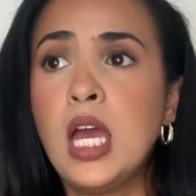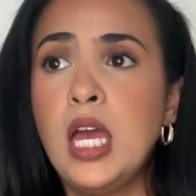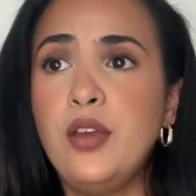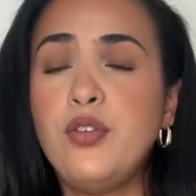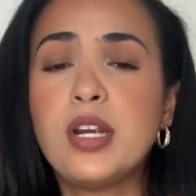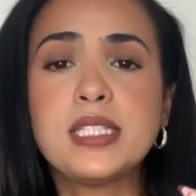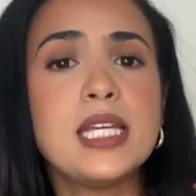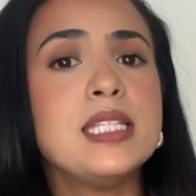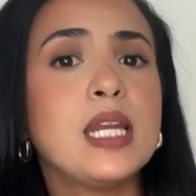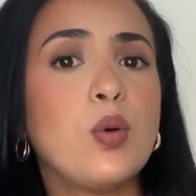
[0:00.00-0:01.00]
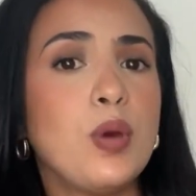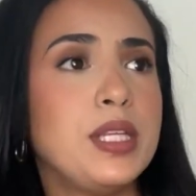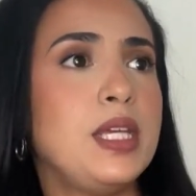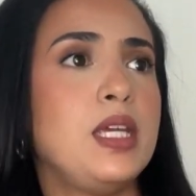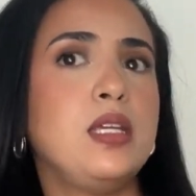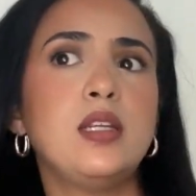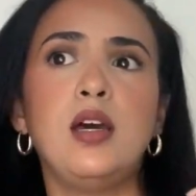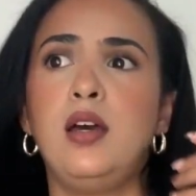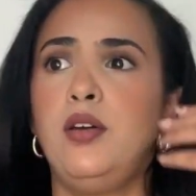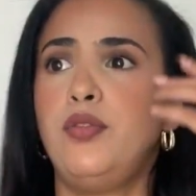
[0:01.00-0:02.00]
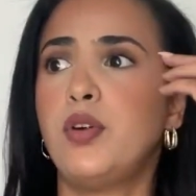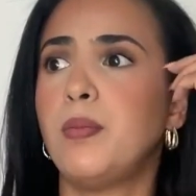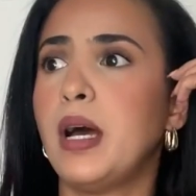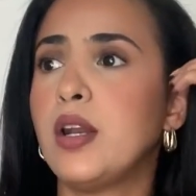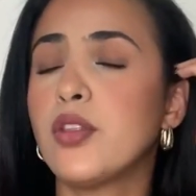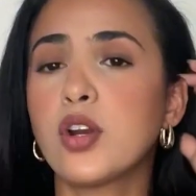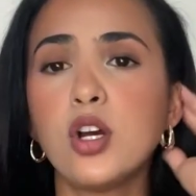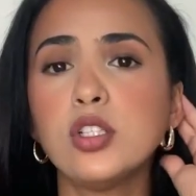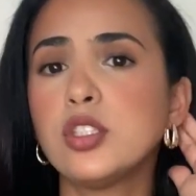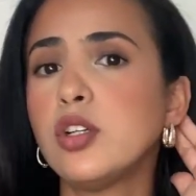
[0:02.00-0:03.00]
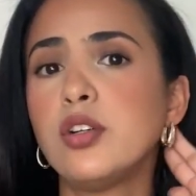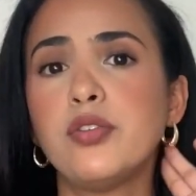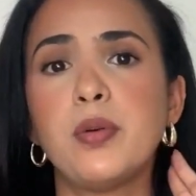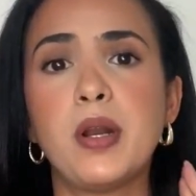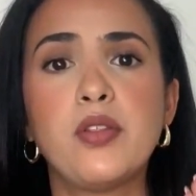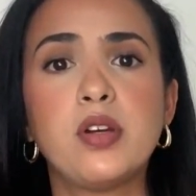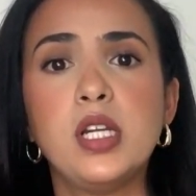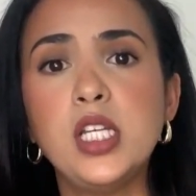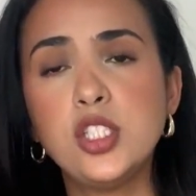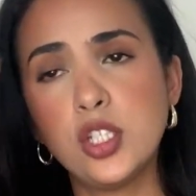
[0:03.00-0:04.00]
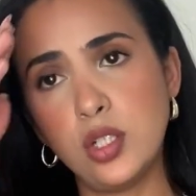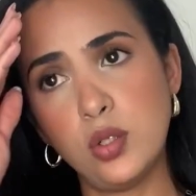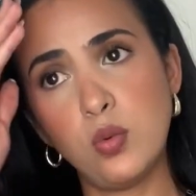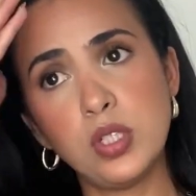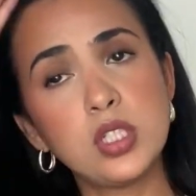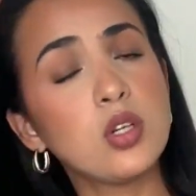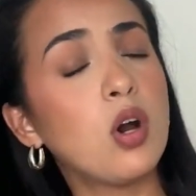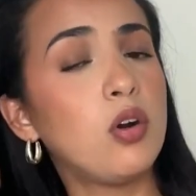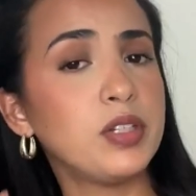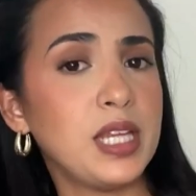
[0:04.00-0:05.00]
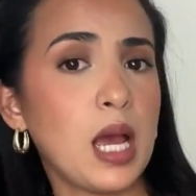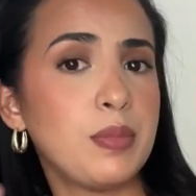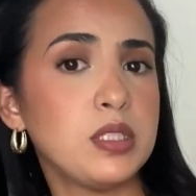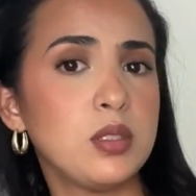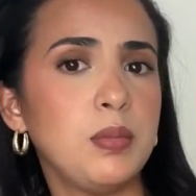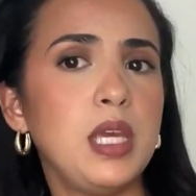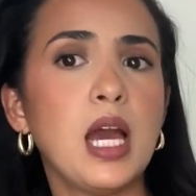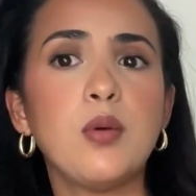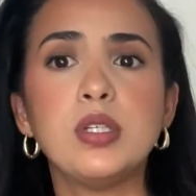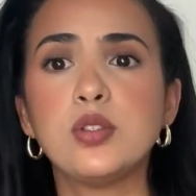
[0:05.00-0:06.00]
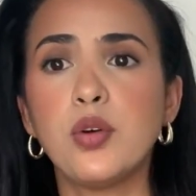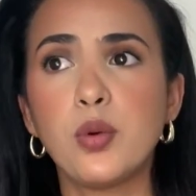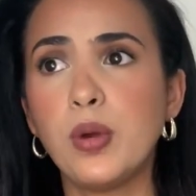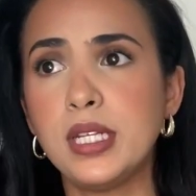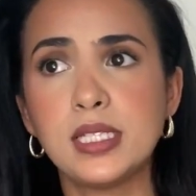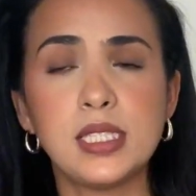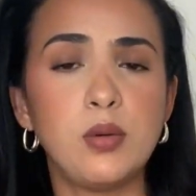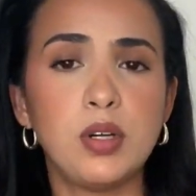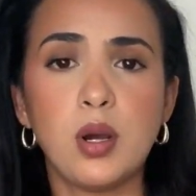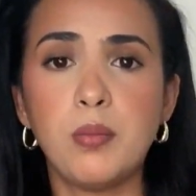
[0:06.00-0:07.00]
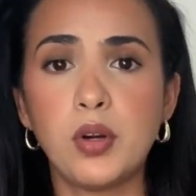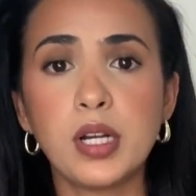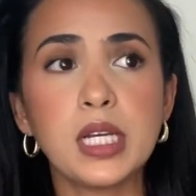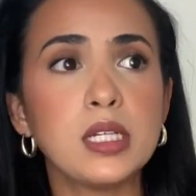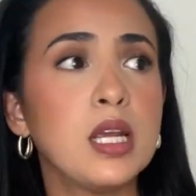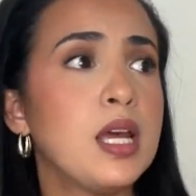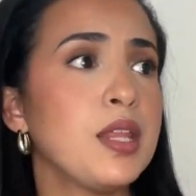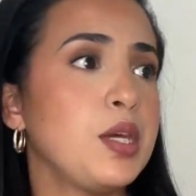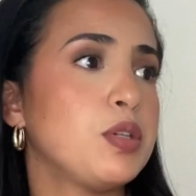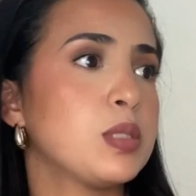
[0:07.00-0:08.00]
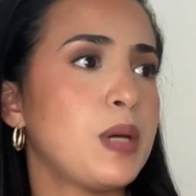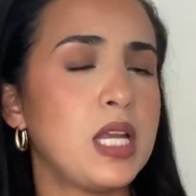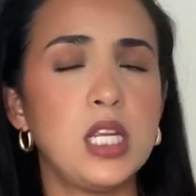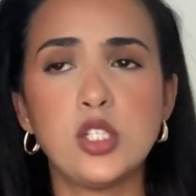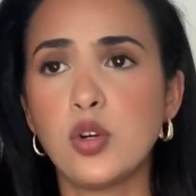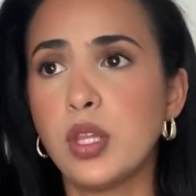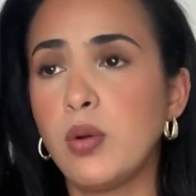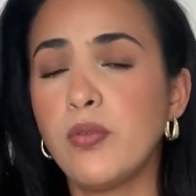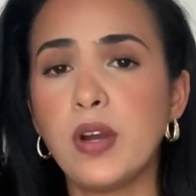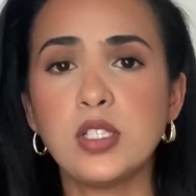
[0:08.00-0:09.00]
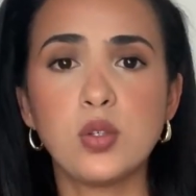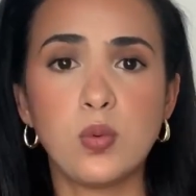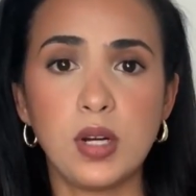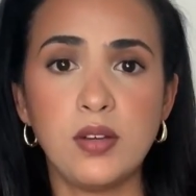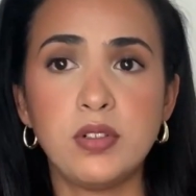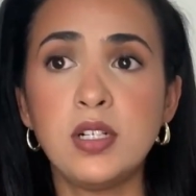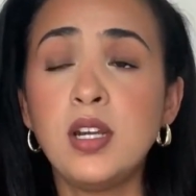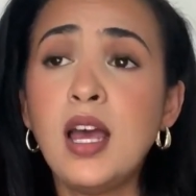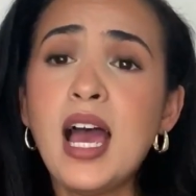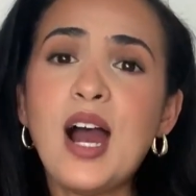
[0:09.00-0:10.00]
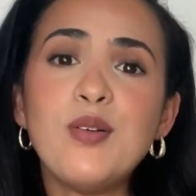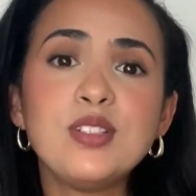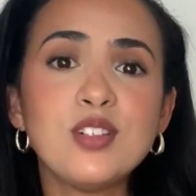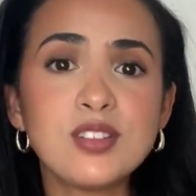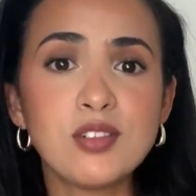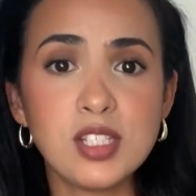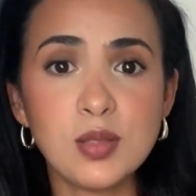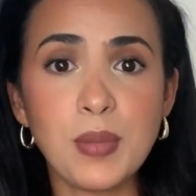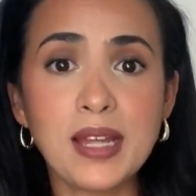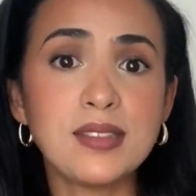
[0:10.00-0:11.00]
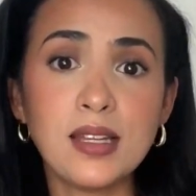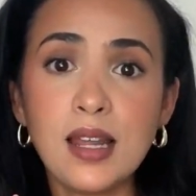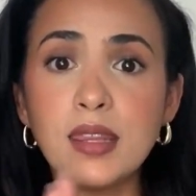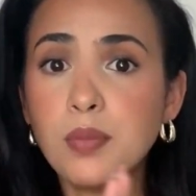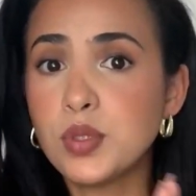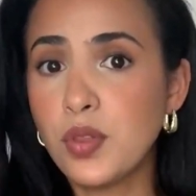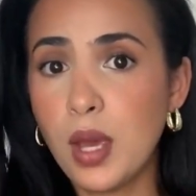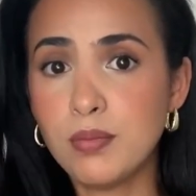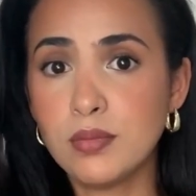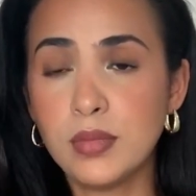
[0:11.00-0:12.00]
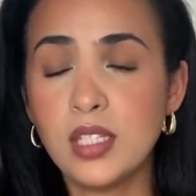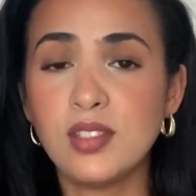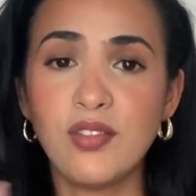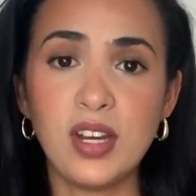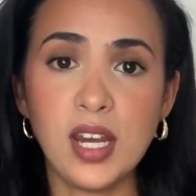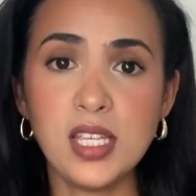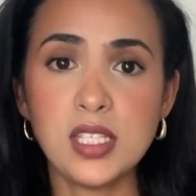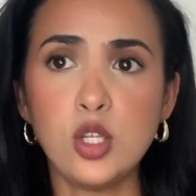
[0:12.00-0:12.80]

If you're attending a wedding from another culture, from another religion, which already happened to me, I went to other weddings, they were not Moroccan, they were Spanish or they were French or whatever, I will just respect and adapt to them. It's very easy.